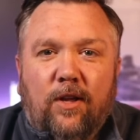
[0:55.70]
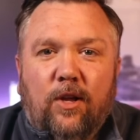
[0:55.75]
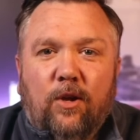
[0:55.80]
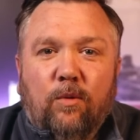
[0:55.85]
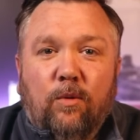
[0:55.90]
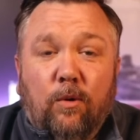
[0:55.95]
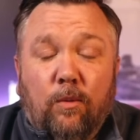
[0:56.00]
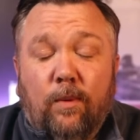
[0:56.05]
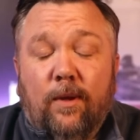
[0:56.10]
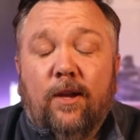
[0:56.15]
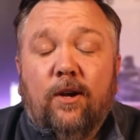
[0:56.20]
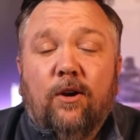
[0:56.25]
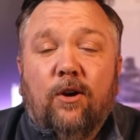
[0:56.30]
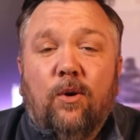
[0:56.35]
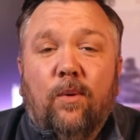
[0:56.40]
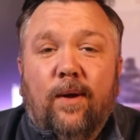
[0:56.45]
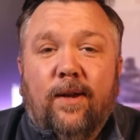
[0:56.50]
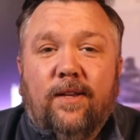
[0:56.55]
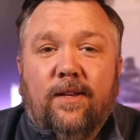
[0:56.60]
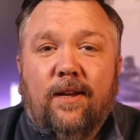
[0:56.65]
Well, we are
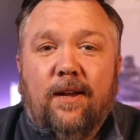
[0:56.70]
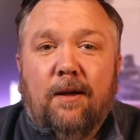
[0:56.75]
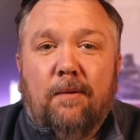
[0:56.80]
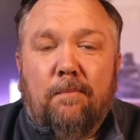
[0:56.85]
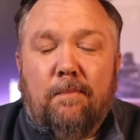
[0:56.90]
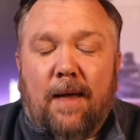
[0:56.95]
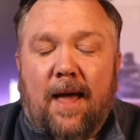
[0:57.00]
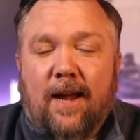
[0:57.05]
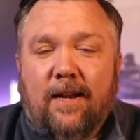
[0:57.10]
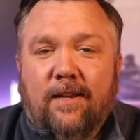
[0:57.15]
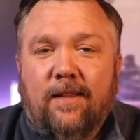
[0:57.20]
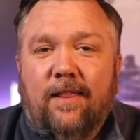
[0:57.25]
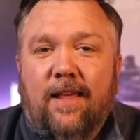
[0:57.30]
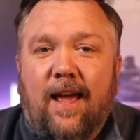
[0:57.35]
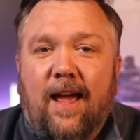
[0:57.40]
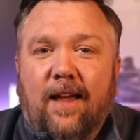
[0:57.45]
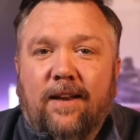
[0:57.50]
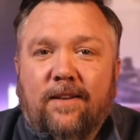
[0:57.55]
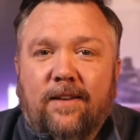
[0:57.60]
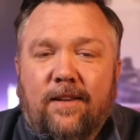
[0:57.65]
going to come back to
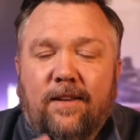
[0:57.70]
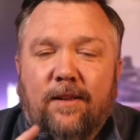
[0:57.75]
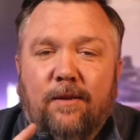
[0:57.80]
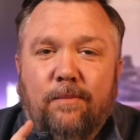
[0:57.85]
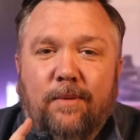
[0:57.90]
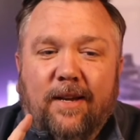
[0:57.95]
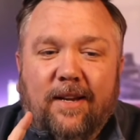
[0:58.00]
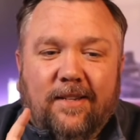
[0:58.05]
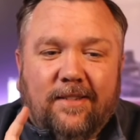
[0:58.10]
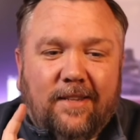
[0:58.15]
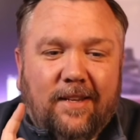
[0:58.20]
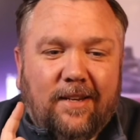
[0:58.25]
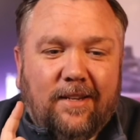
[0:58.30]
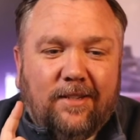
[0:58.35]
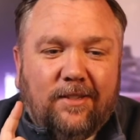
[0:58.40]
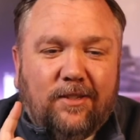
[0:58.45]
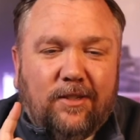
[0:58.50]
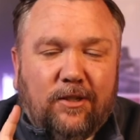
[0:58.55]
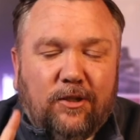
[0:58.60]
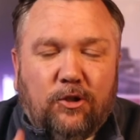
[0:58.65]
that because it
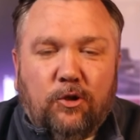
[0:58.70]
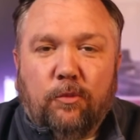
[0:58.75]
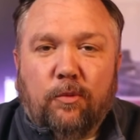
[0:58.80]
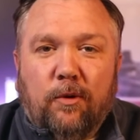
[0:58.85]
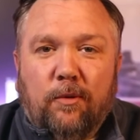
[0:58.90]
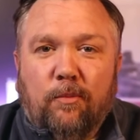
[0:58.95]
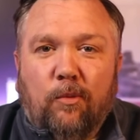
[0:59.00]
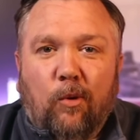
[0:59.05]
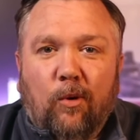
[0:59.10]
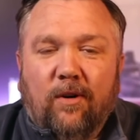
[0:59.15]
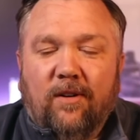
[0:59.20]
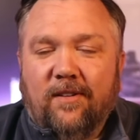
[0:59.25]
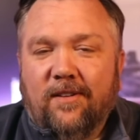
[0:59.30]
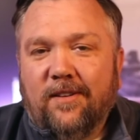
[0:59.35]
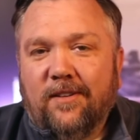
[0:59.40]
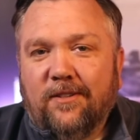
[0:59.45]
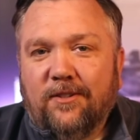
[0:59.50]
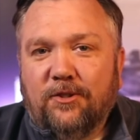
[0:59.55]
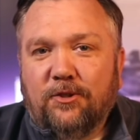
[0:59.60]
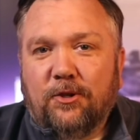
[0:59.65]
is super
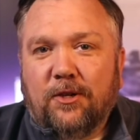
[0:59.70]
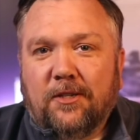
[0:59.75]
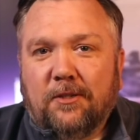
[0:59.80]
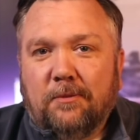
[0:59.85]
important. Trust